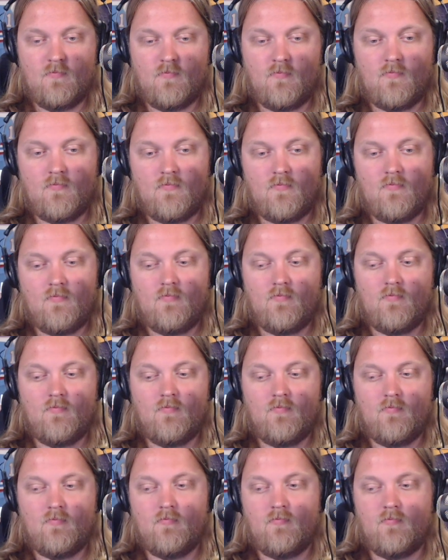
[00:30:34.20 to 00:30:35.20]

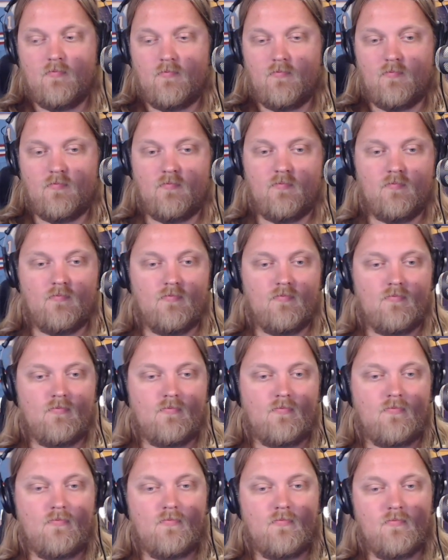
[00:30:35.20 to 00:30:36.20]

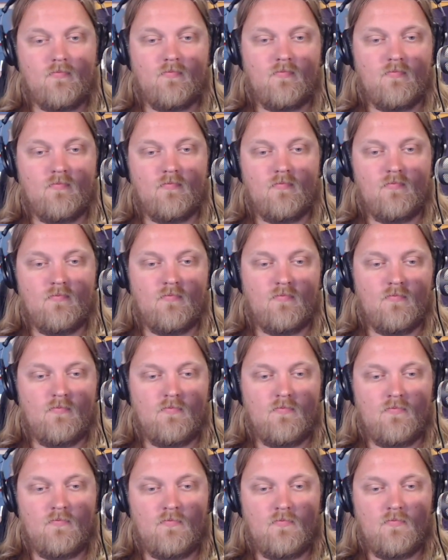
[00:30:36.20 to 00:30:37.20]

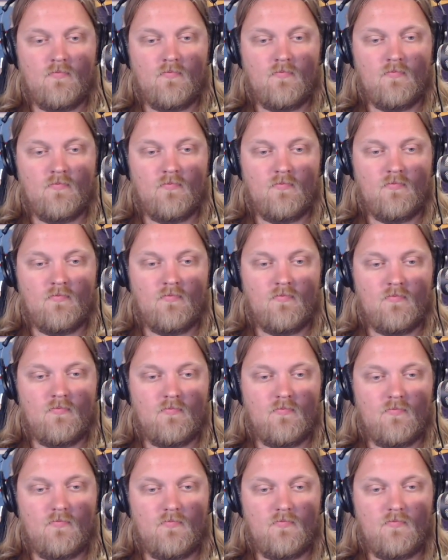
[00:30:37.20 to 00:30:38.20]

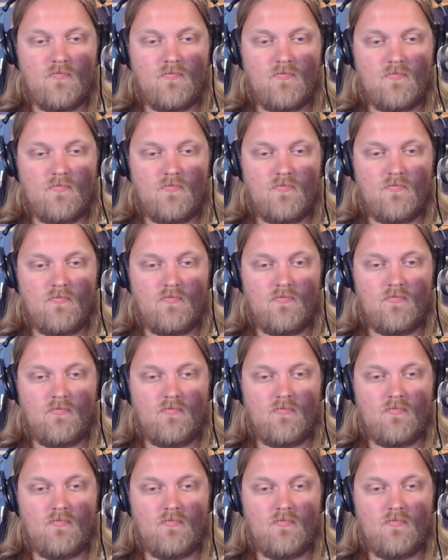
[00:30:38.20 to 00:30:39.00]
(silent)